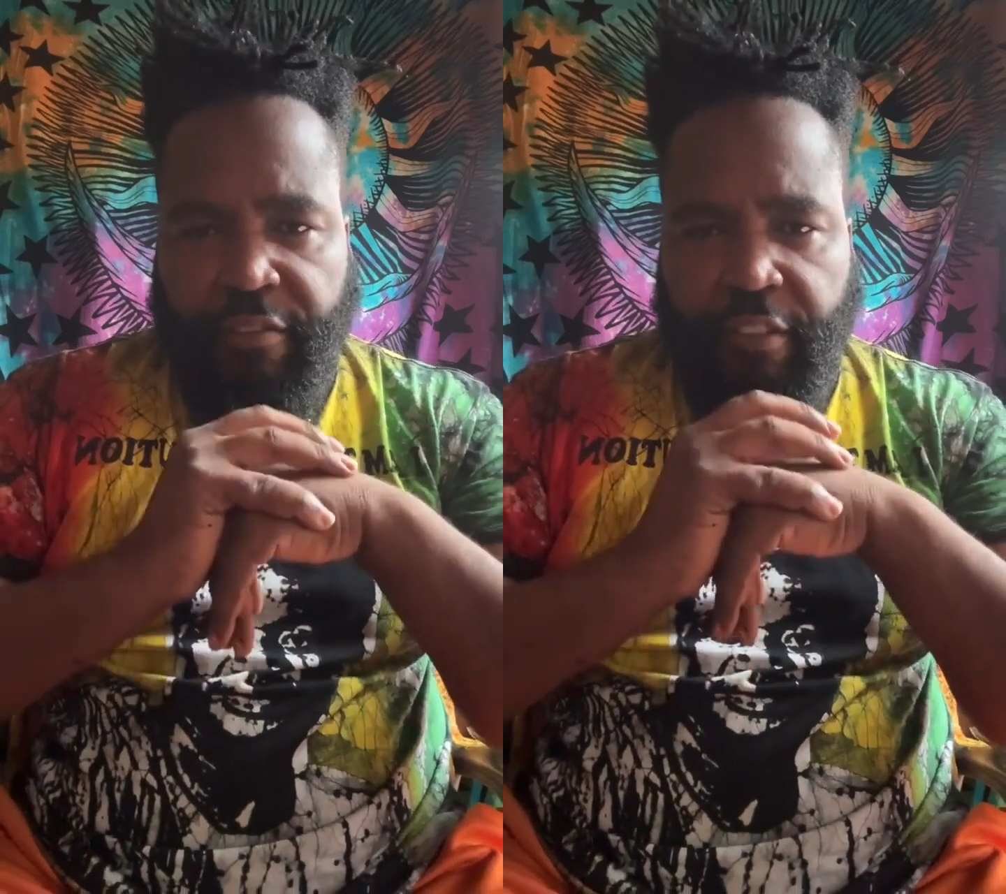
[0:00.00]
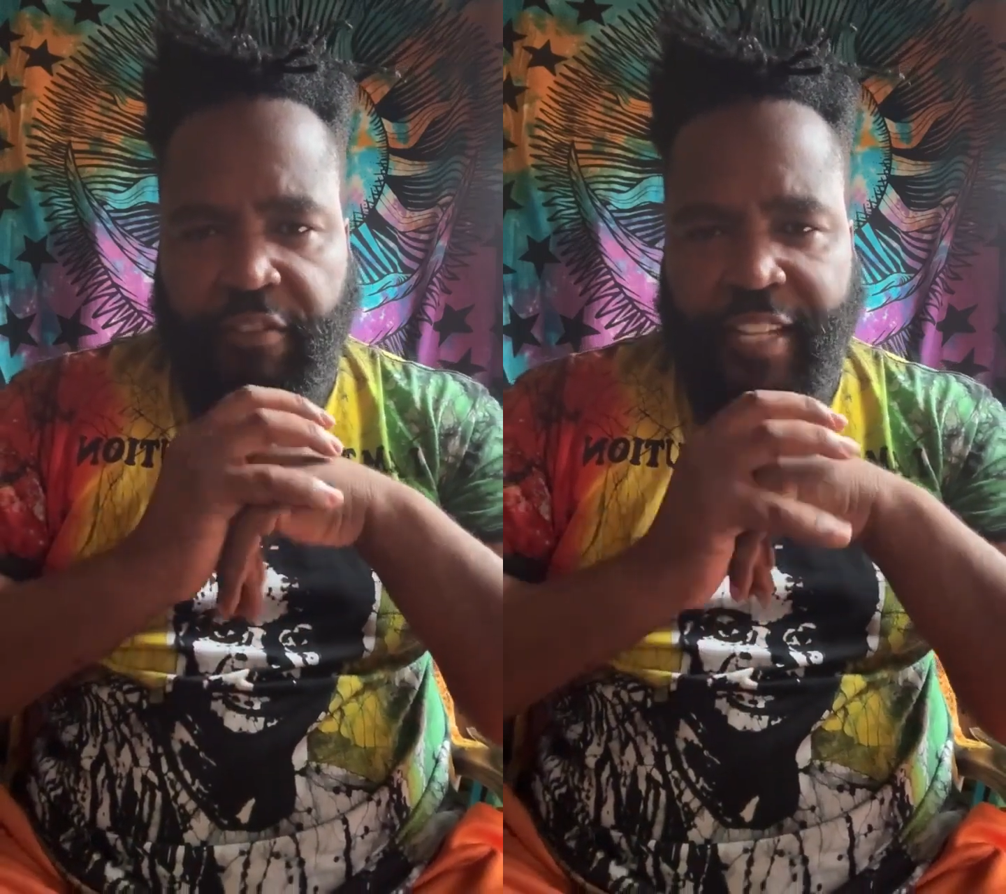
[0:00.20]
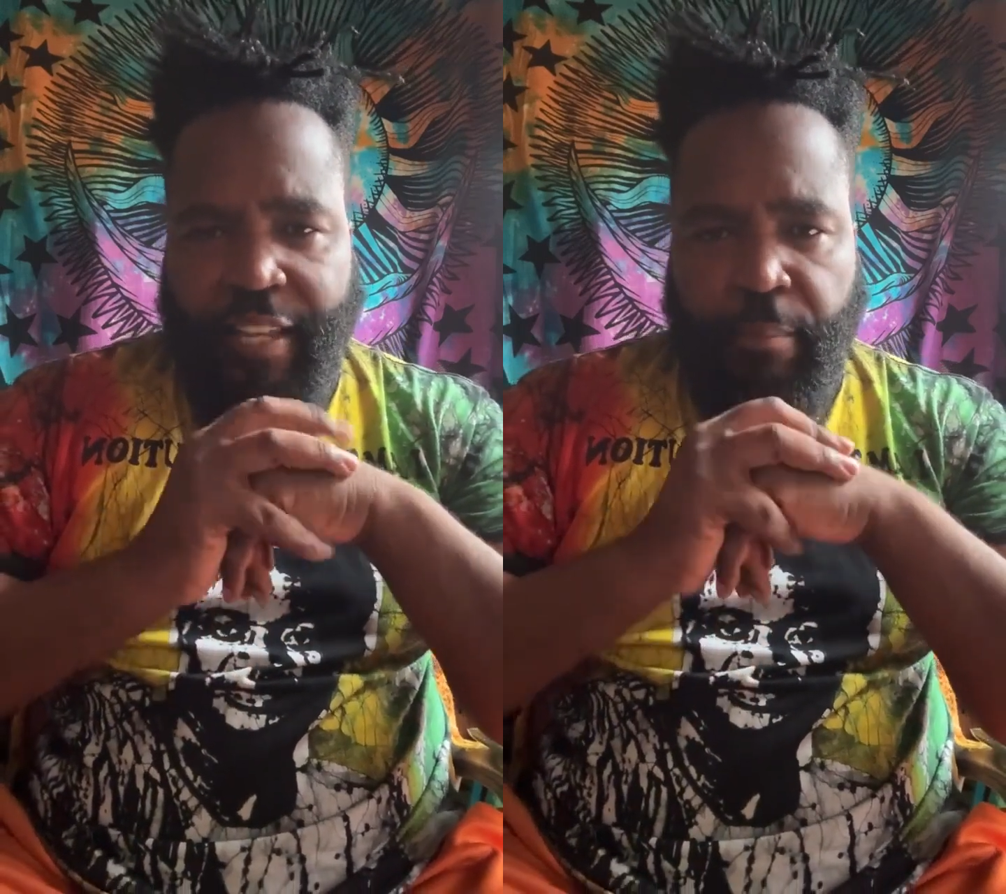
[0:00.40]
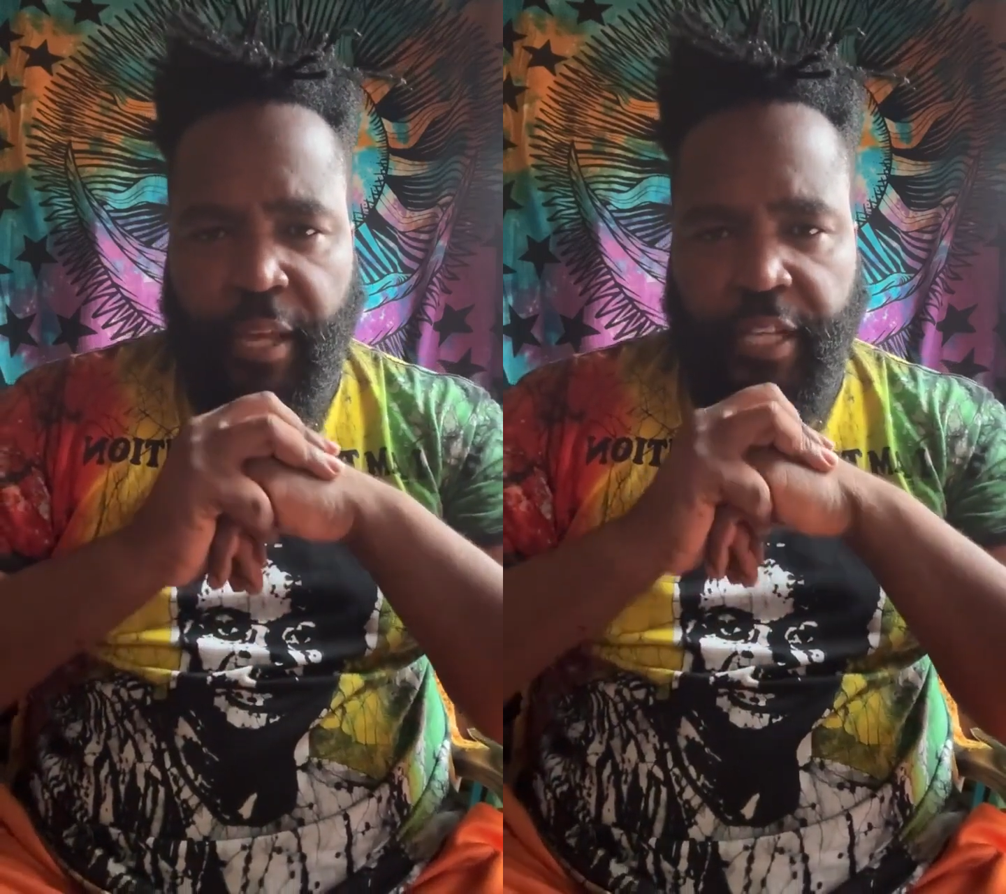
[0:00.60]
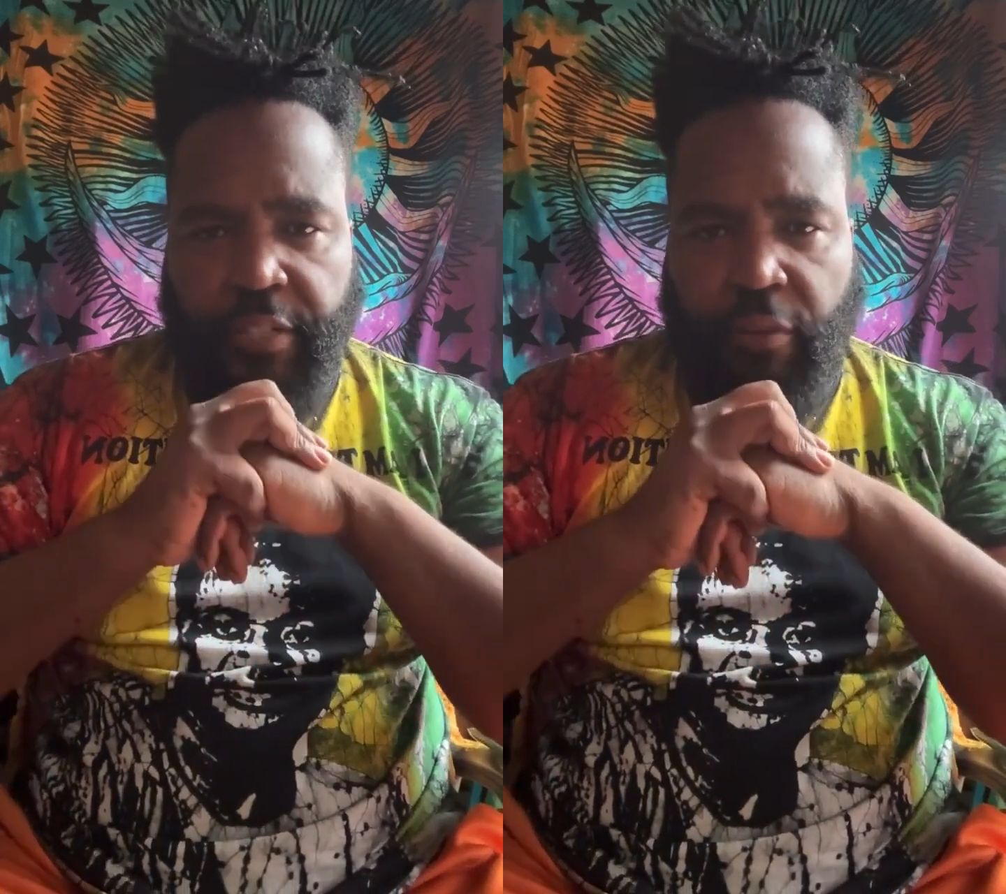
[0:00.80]
15
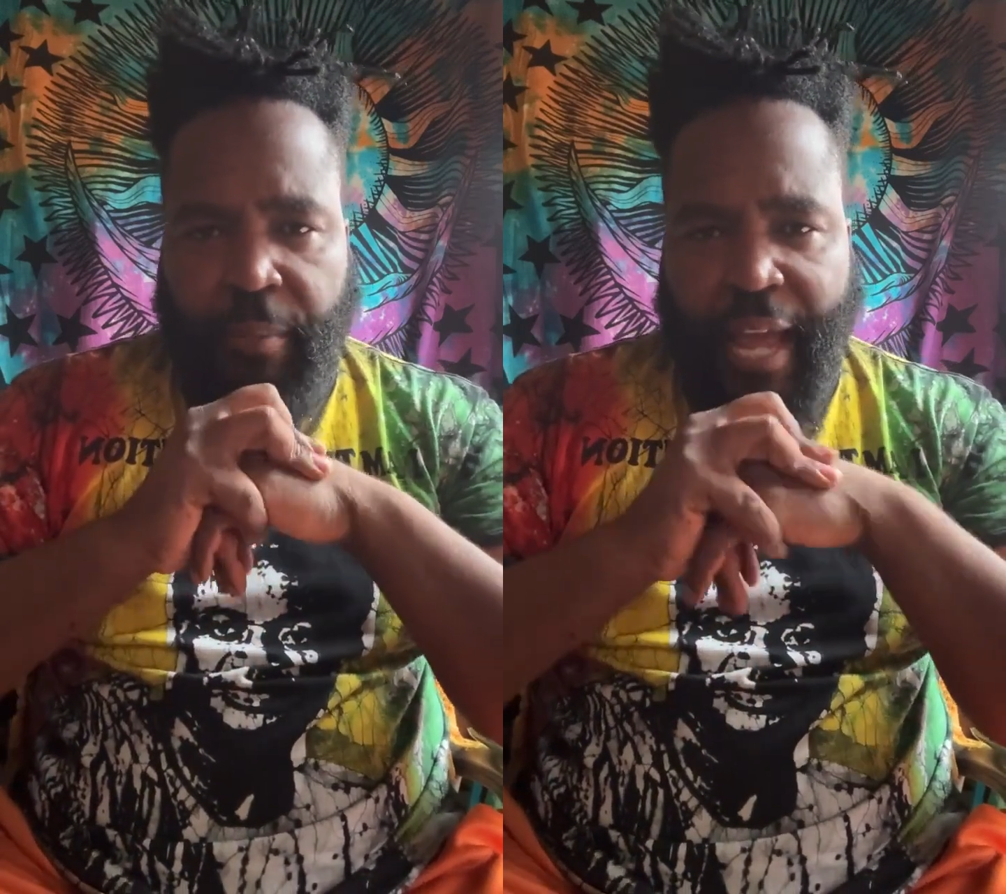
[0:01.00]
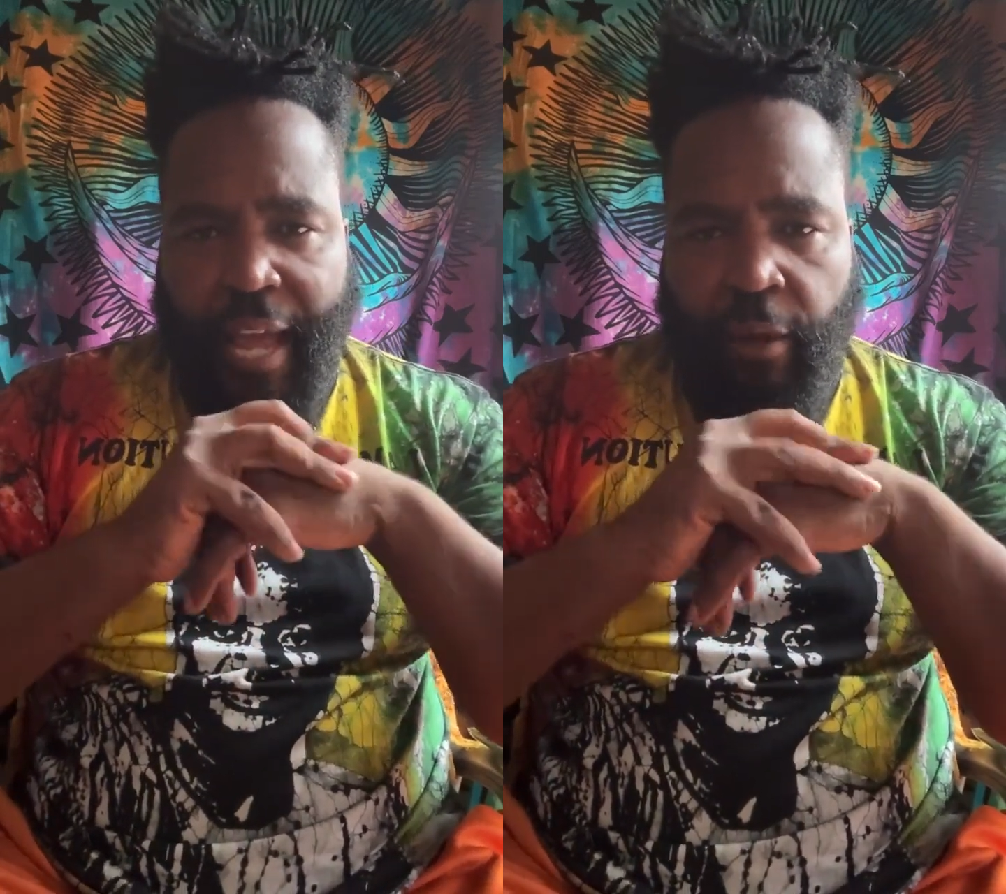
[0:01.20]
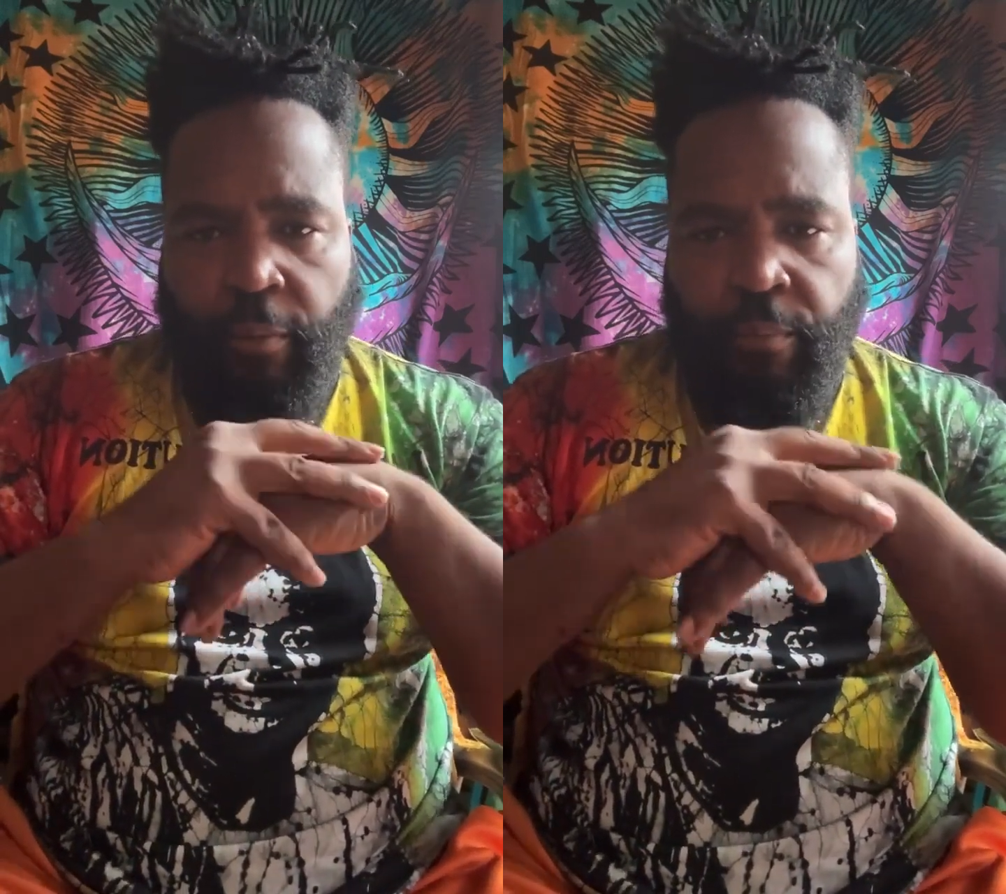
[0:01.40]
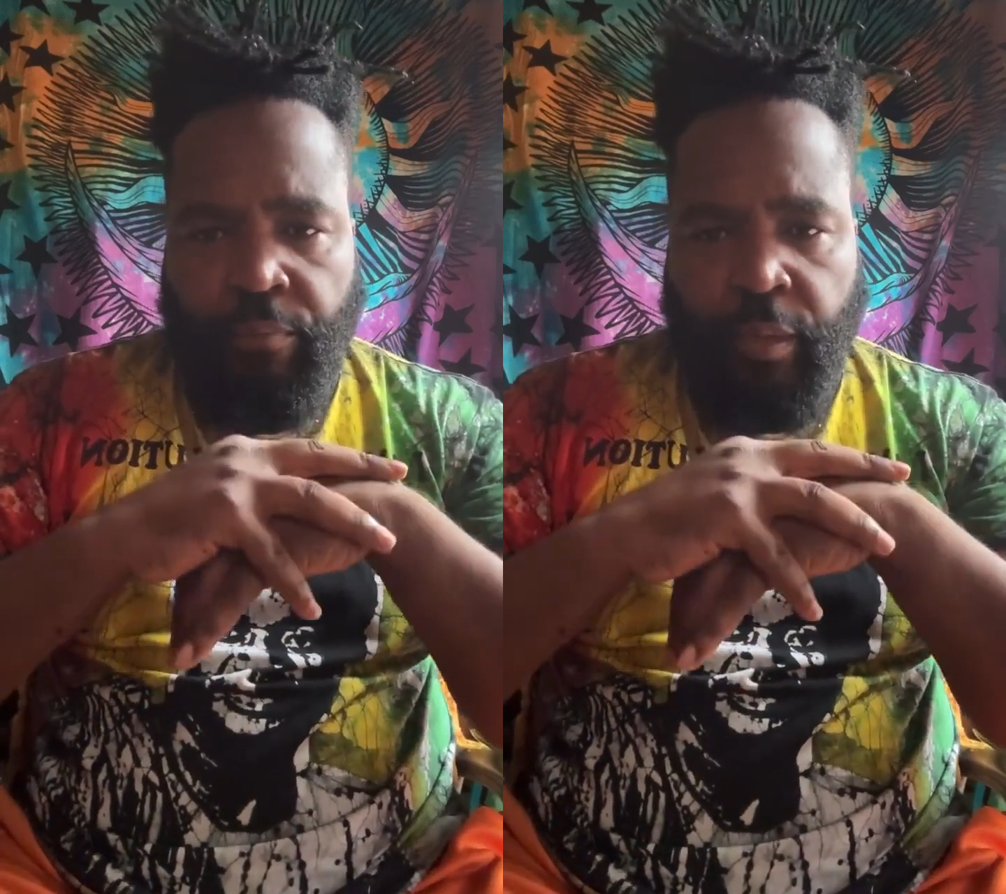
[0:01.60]
minutes from now,